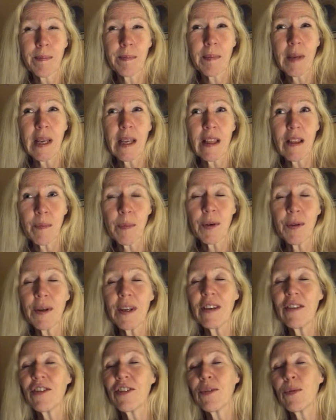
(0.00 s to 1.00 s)
my
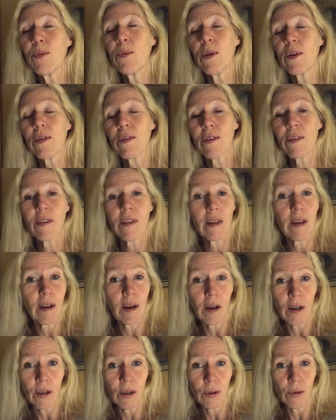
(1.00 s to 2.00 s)
inspiration was
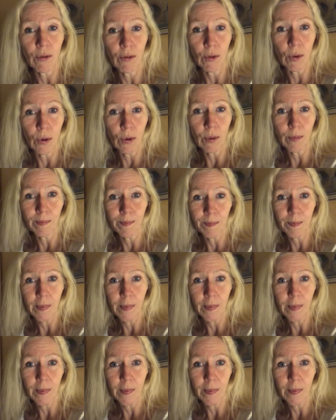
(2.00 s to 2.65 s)
Art Nouveau.